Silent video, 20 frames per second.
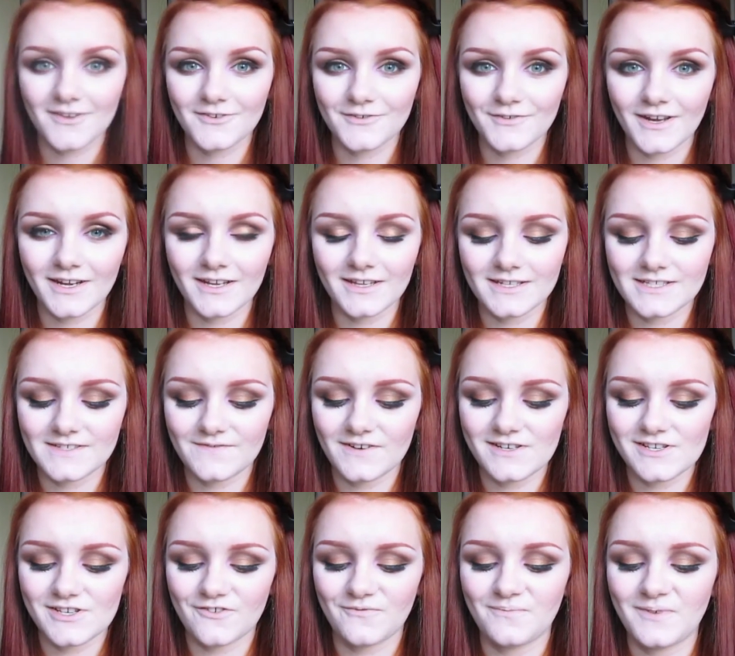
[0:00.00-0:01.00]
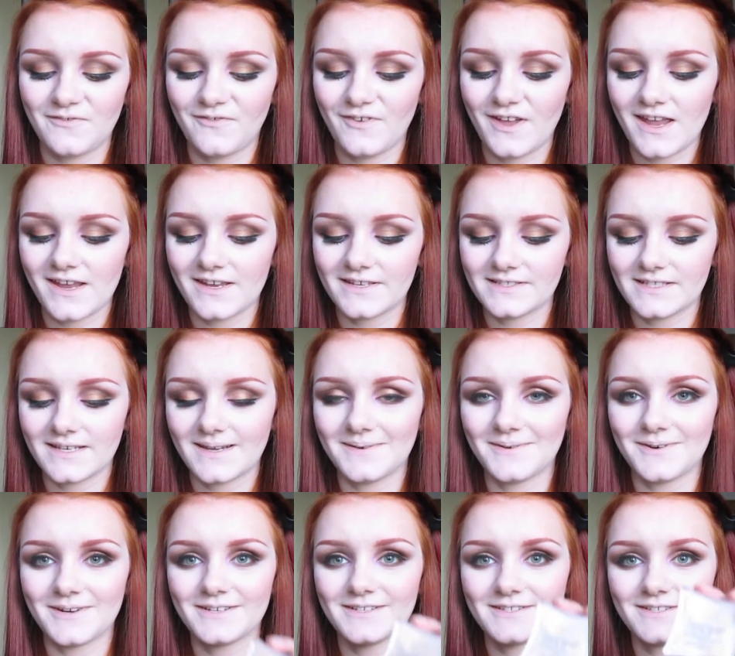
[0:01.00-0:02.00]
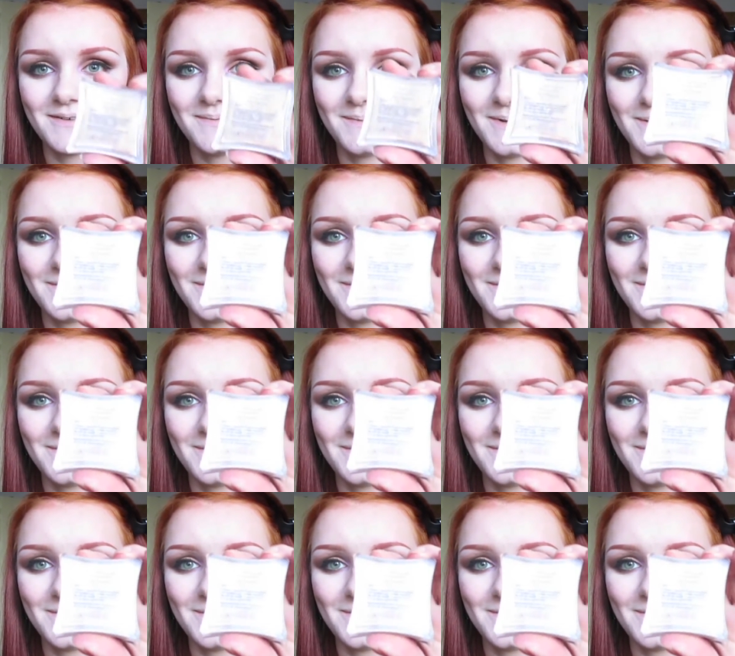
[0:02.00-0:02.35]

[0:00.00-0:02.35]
Finally, to finish off my face, I'm going to be